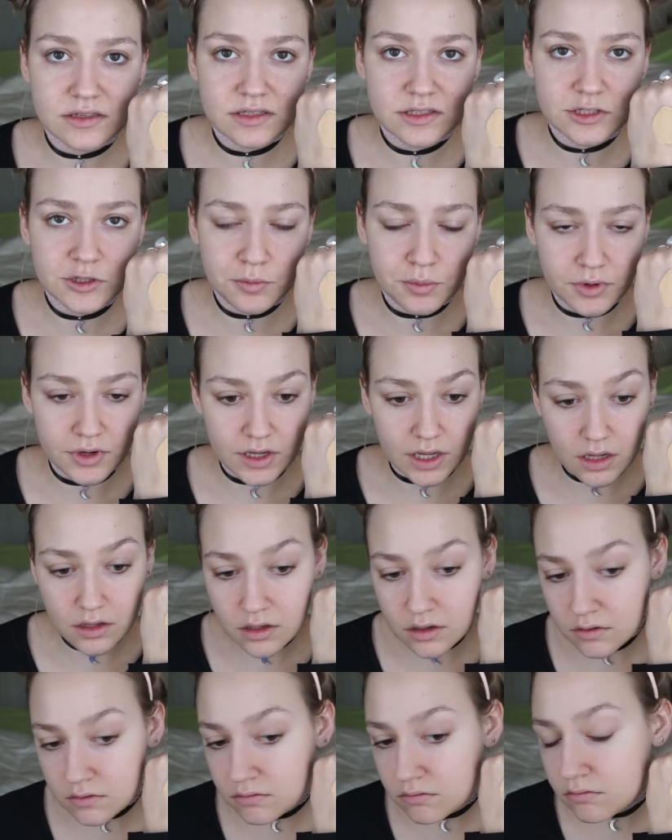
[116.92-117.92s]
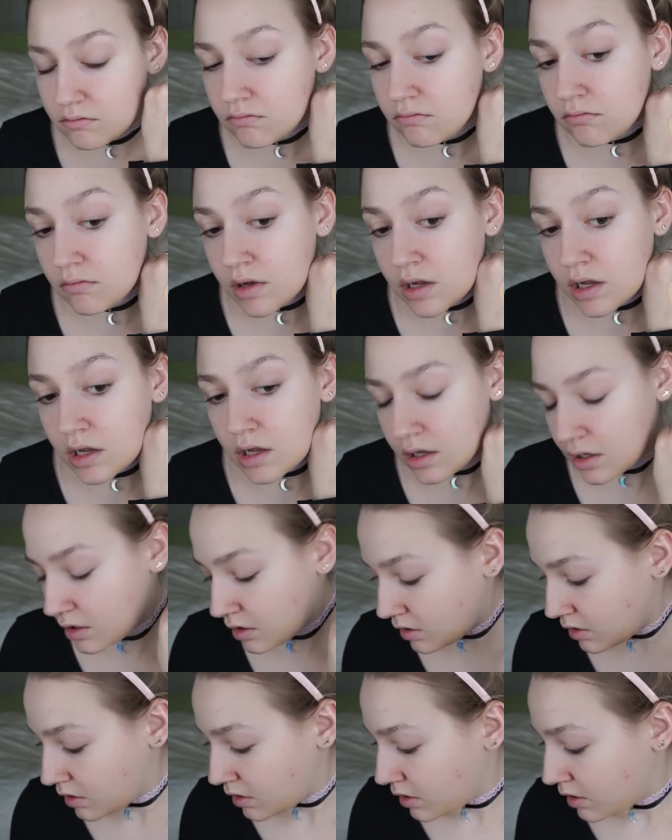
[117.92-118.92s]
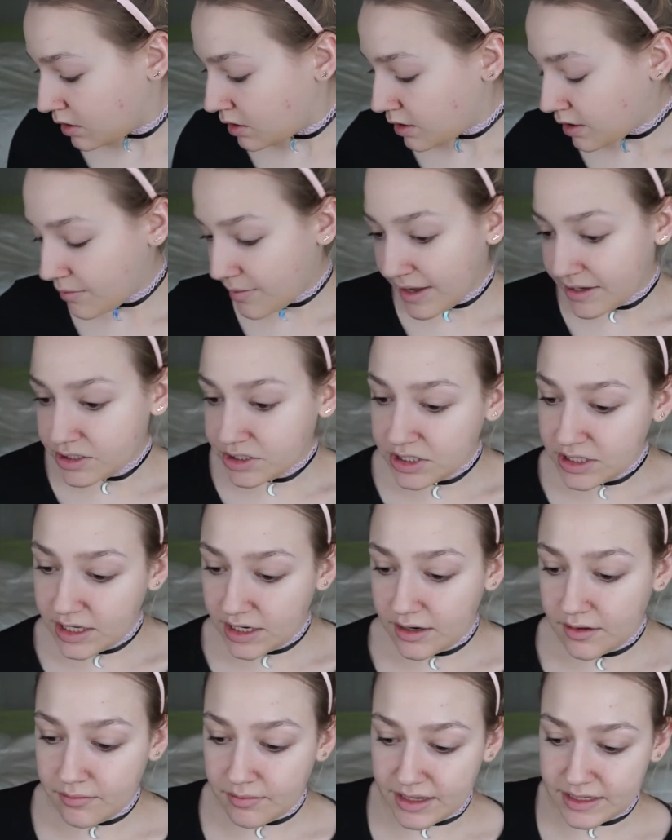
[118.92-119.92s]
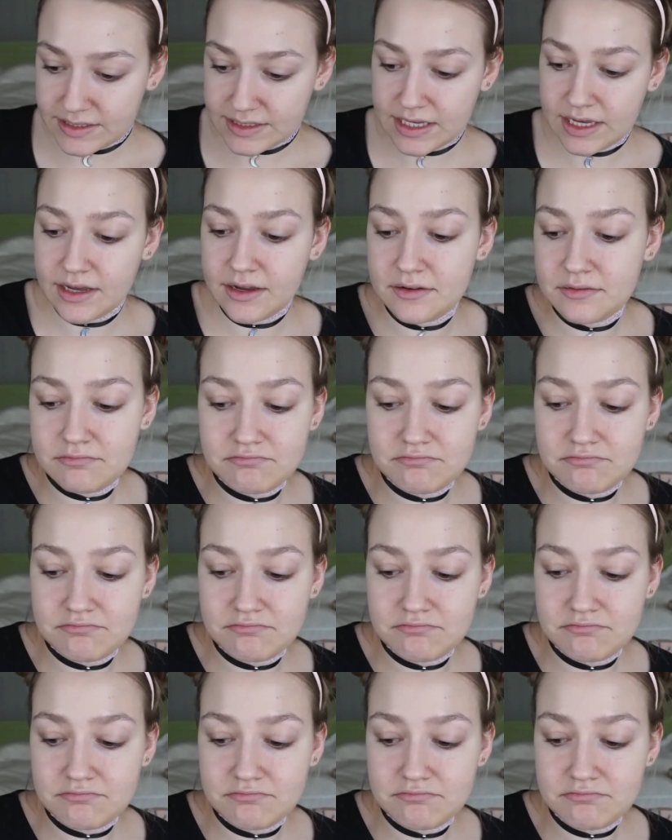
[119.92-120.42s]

super yellow. I'm actually gonna mix it